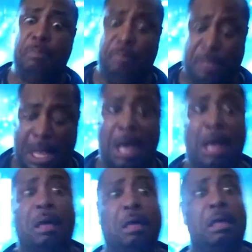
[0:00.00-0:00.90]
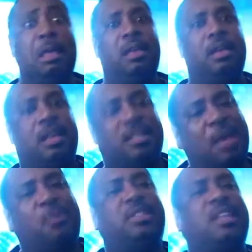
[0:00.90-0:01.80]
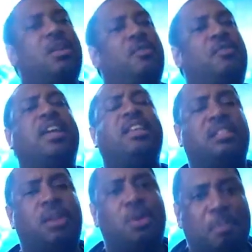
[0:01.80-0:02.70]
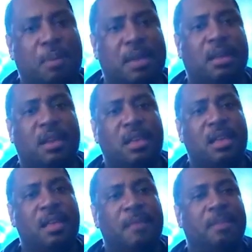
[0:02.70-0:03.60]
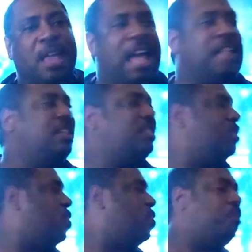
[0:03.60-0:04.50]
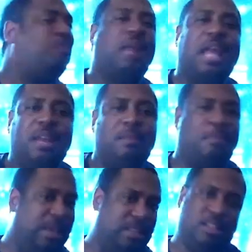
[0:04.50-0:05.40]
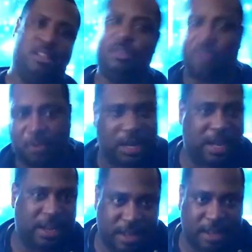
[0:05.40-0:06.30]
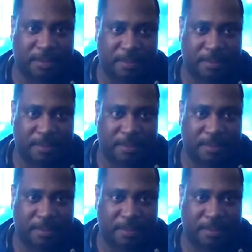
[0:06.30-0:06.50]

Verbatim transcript: Because ah, I would sound fucking stupid. I just don't play the PlayStation 4 like that.